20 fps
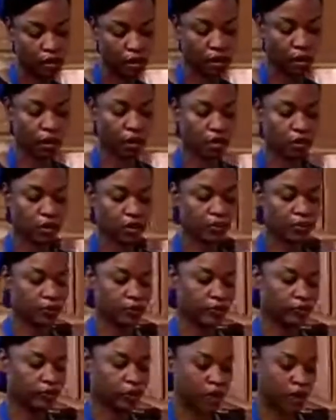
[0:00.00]
Look at all these
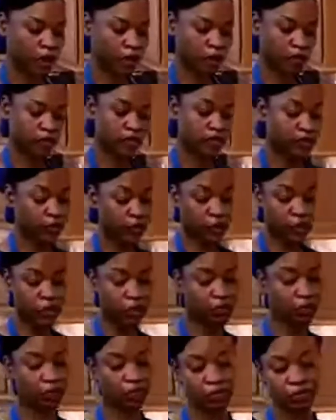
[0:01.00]
beautiful colors. Really,
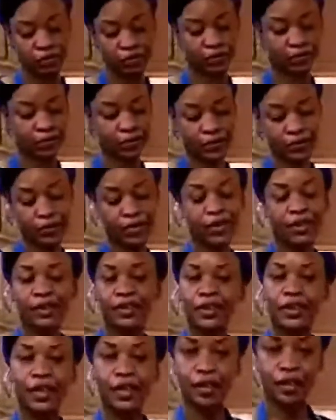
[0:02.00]
you
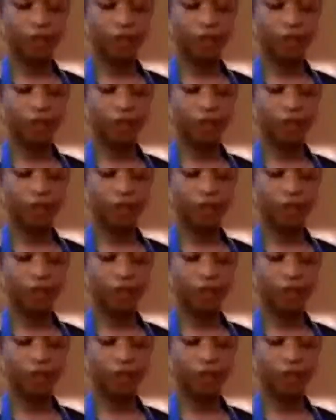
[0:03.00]
eat